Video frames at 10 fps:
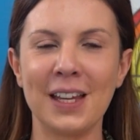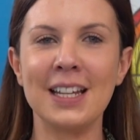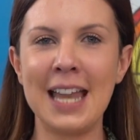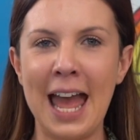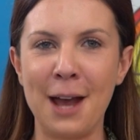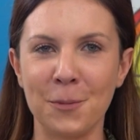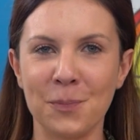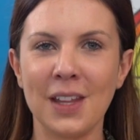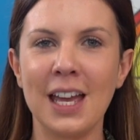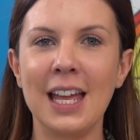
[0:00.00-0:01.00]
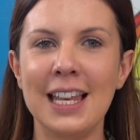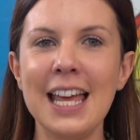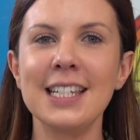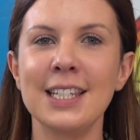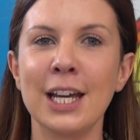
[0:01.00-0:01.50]
Now,
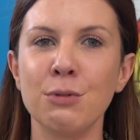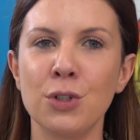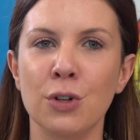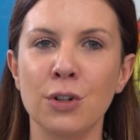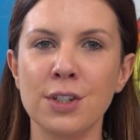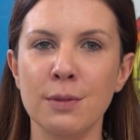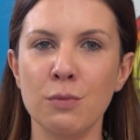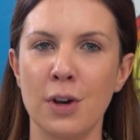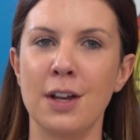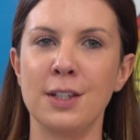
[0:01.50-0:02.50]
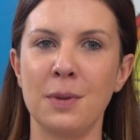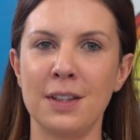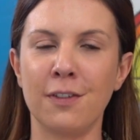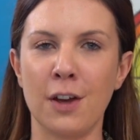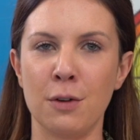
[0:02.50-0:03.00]
let's sound talk some words with
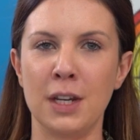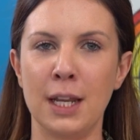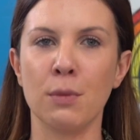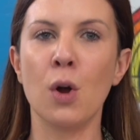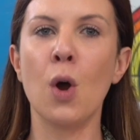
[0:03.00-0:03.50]
the phoneme